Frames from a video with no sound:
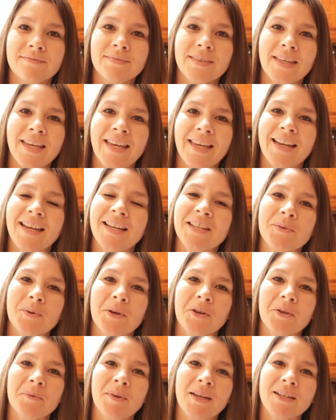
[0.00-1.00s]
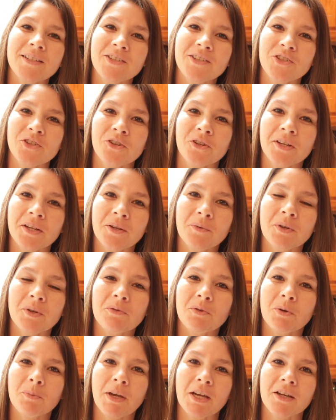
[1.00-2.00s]
Hey guys, welcome back to Journey with
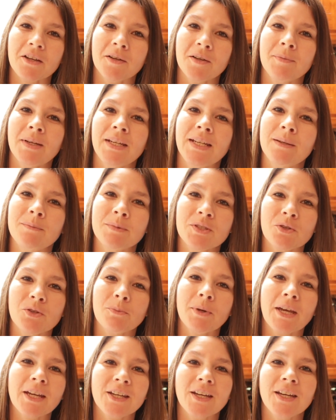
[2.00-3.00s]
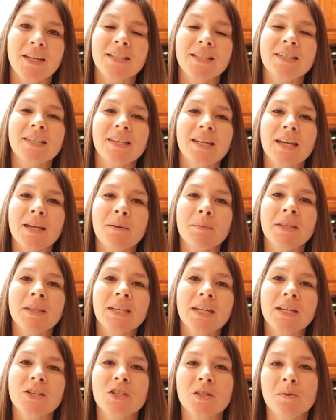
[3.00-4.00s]
Rebecca. My name is Rebecca, and today I'm in the
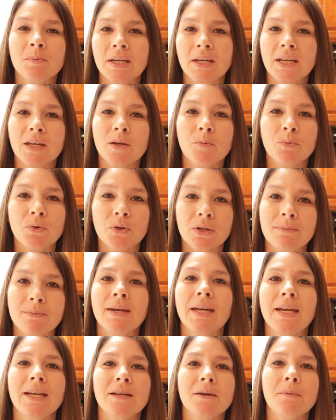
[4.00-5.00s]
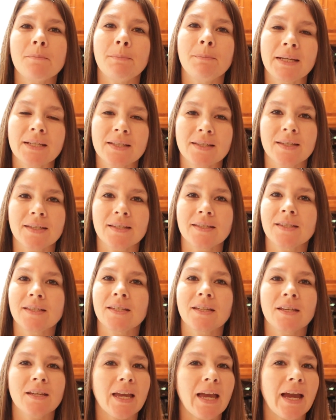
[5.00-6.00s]
kitchen making pre-made mixes
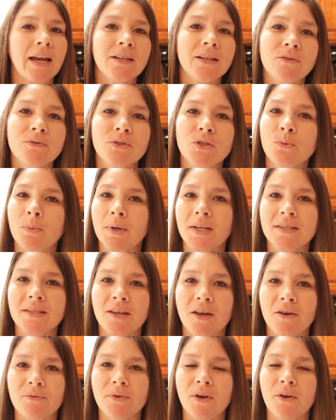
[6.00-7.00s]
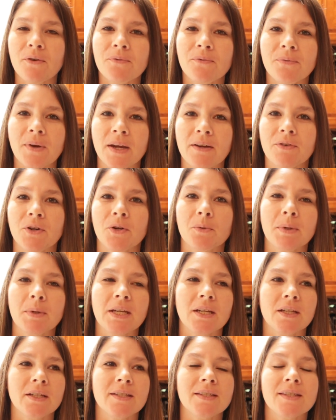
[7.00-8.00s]
to kind of do myself a favor
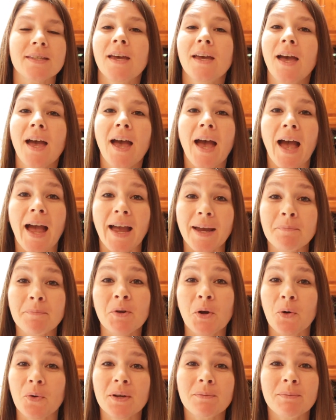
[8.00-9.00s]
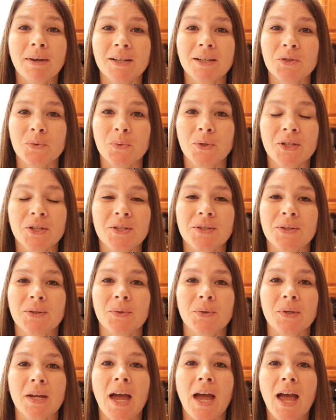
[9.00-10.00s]
because I'm going back to work
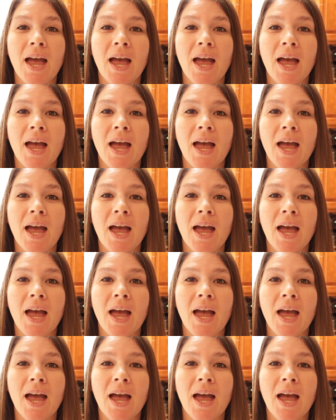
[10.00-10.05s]
soon.